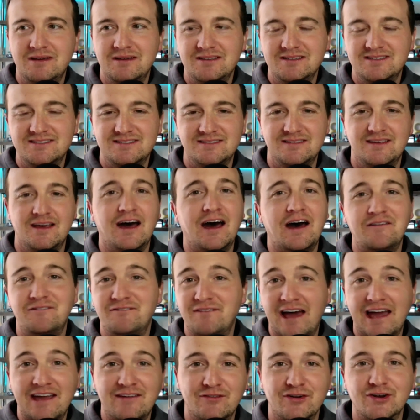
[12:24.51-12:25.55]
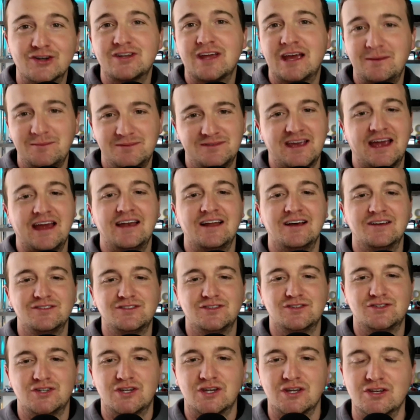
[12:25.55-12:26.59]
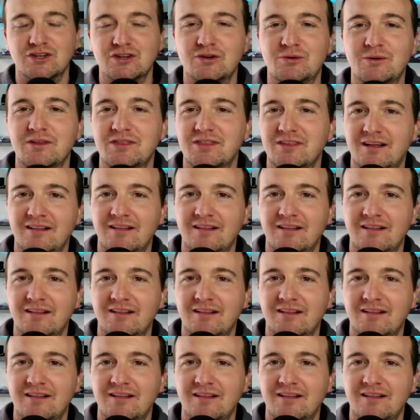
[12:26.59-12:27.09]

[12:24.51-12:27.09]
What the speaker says: Fiverr type side hustles you can do with